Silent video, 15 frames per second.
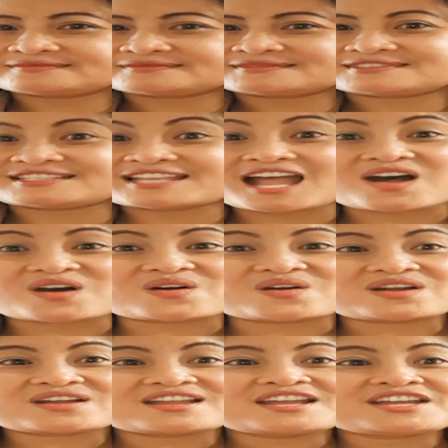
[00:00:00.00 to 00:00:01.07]
Now,
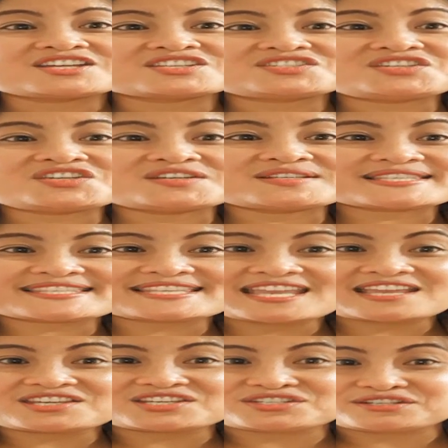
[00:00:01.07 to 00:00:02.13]
do you see
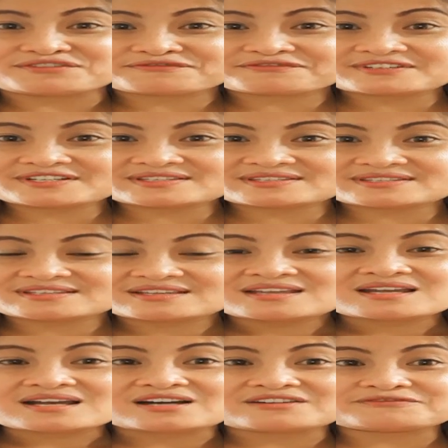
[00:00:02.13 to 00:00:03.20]
the difference
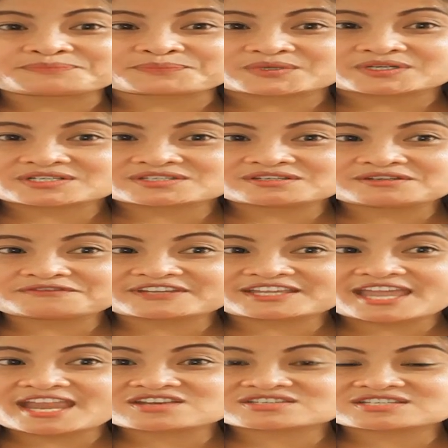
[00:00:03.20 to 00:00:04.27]
of
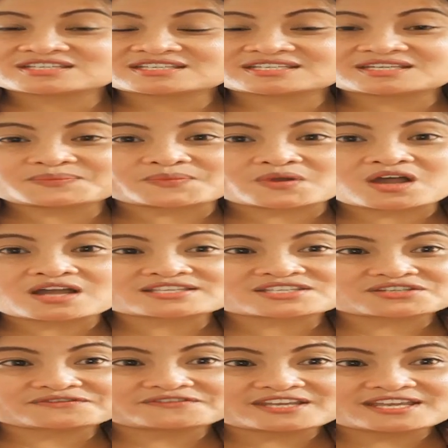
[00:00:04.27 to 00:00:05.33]
personification and
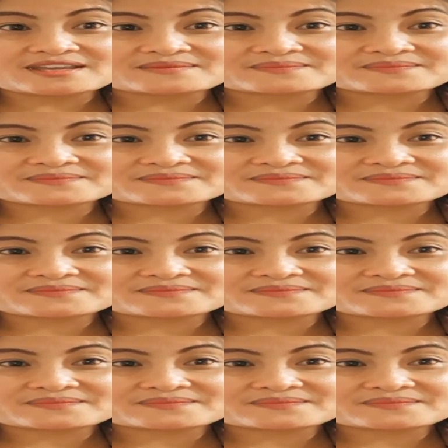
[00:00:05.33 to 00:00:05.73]
apostrophe?